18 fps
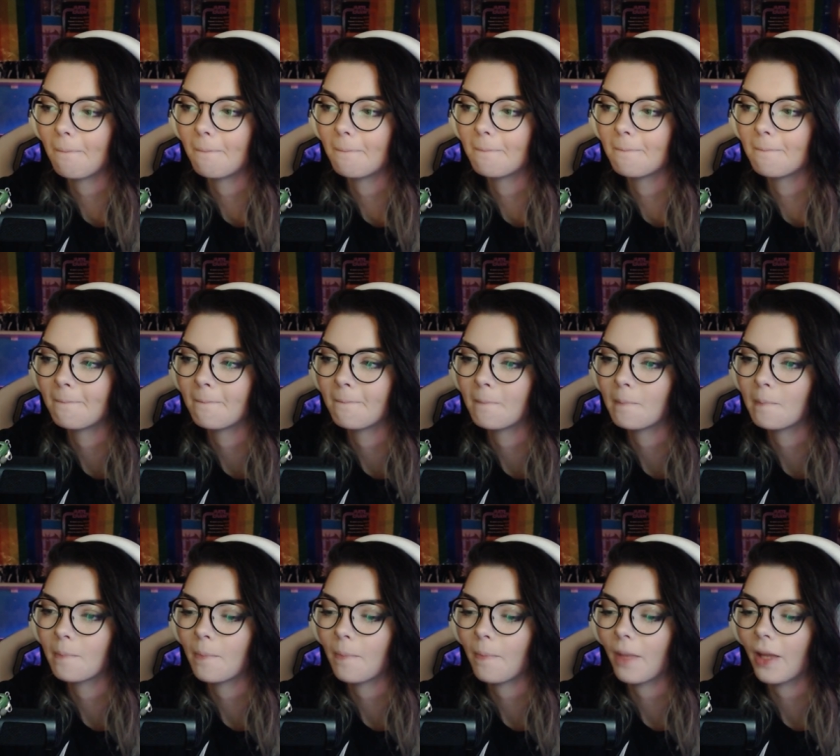hmm.
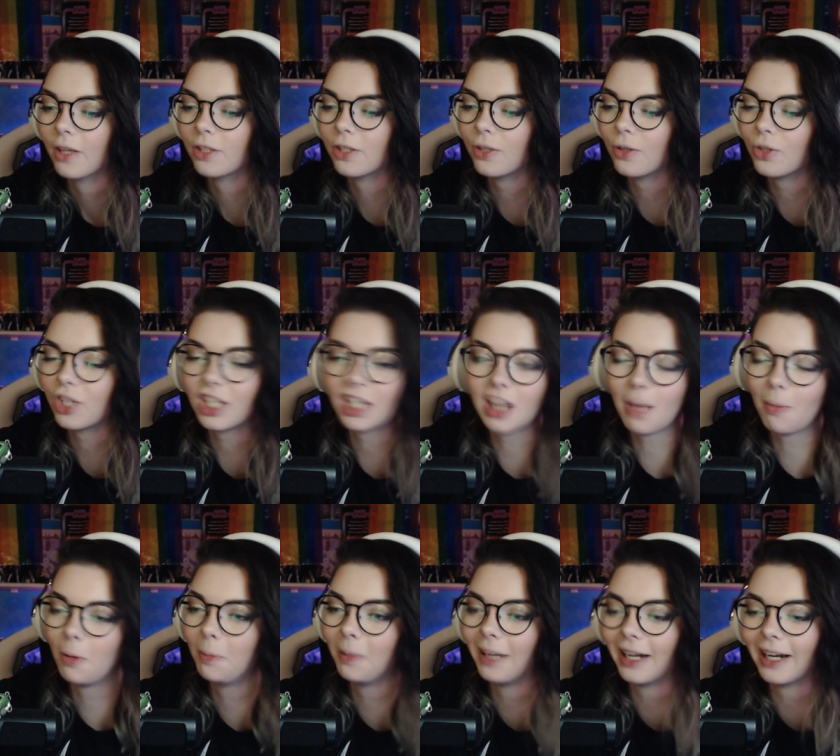like so she
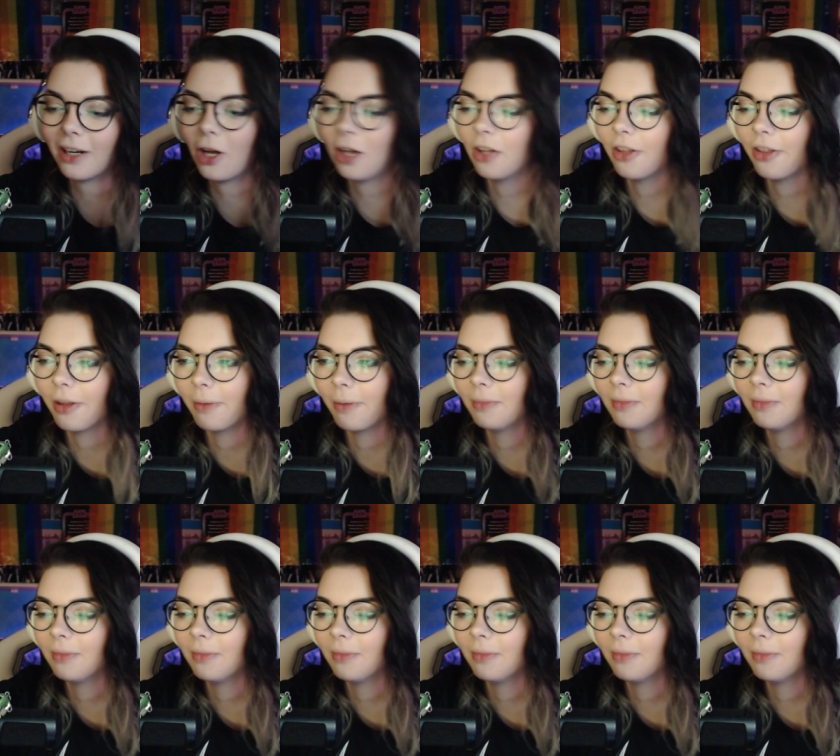double played all of them.